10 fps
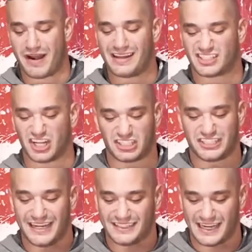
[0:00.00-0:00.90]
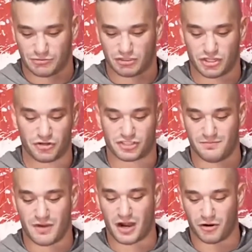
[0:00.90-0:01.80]
When I saw JJ's return
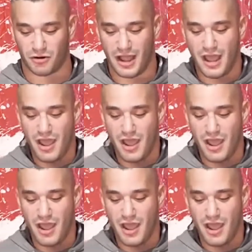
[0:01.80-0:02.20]
tomorrow,